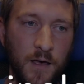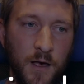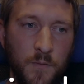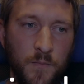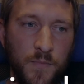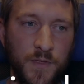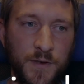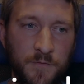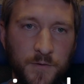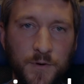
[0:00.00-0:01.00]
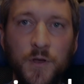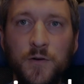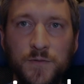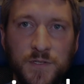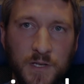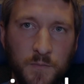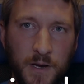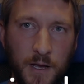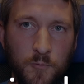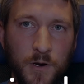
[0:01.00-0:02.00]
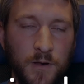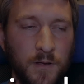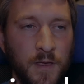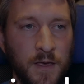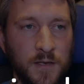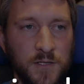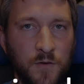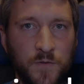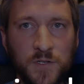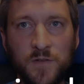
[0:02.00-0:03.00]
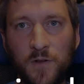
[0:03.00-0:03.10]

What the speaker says: the different nodes in my network. So first of